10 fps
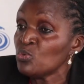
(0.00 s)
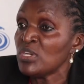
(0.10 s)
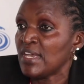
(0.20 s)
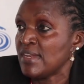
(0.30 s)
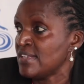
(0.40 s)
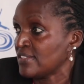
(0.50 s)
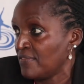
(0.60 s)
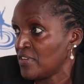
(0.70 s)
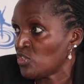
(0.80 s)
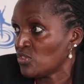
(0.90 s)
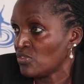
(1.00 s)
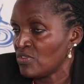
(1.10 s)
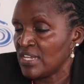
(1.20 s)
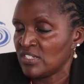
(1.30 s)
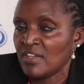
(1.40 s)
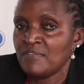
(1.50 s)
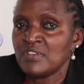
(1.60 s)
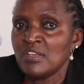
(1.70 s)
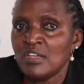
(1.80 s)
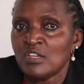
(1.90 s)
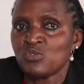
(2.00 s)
doing any interventions on HIV.